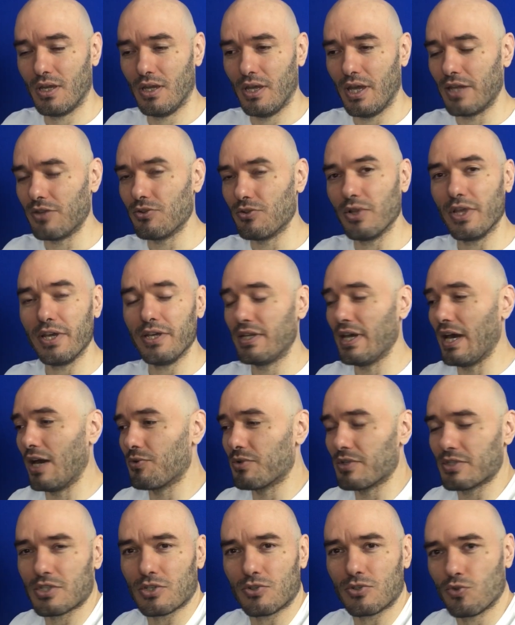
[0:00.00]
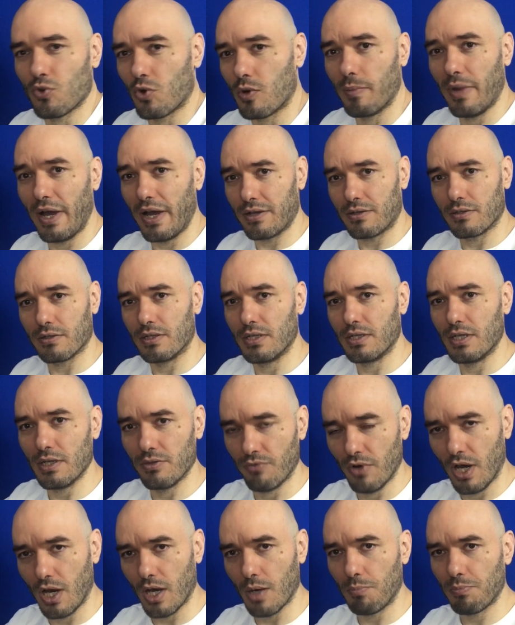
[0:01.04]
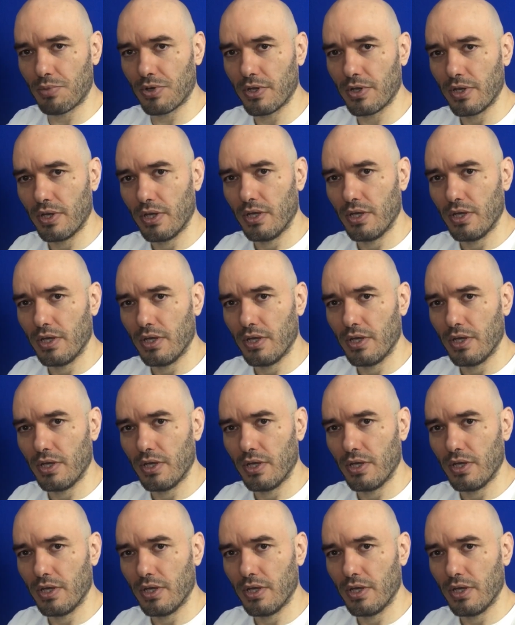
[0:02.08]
and lay down as a doormat and give up.